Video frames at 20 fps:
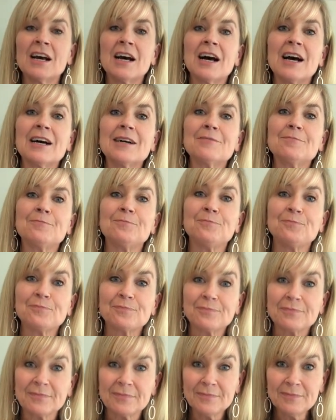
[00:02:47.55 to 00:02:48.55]

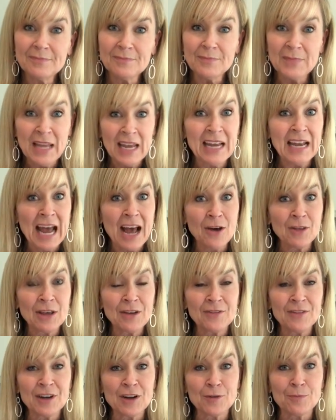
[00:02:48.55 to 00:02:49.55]
and how they
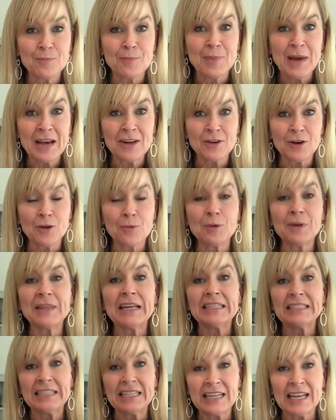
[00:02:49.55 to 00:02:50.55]
fared better when
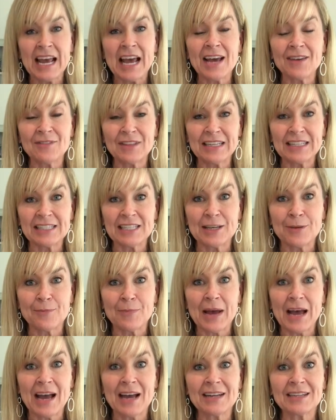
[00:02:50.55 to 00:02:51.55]
they did have these
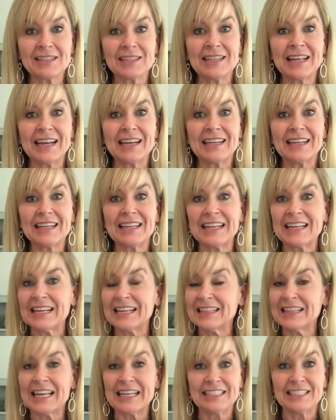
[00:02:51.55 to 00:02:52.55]
impacts, that
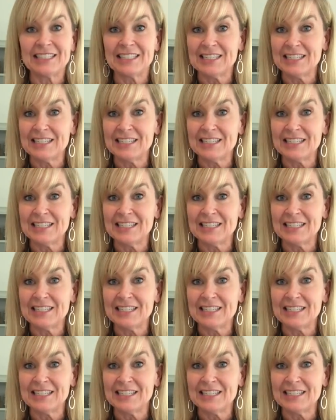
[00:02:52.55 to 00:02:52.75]
they